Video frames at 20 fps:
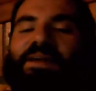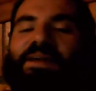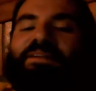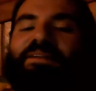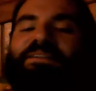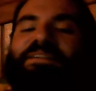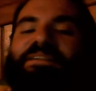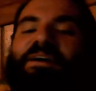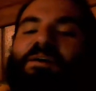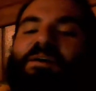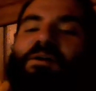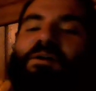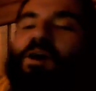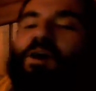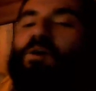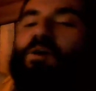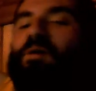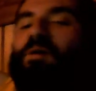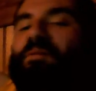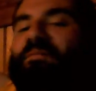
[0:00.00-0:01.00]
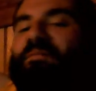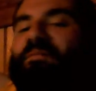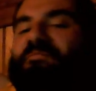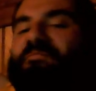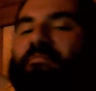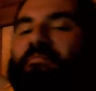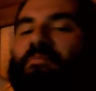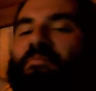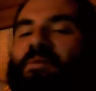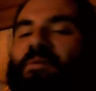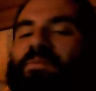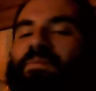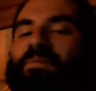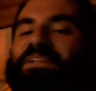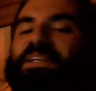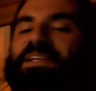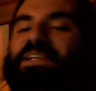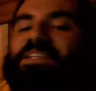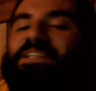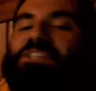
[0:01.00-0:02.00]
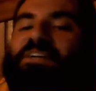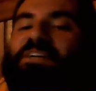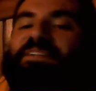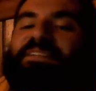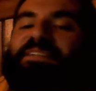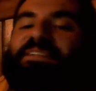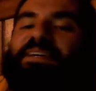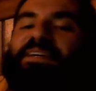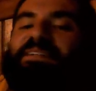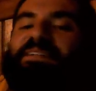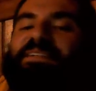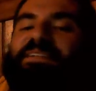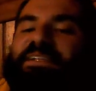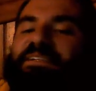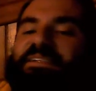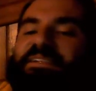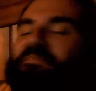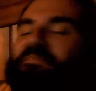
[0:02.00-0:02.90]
So, one of my favorite moments, he just did season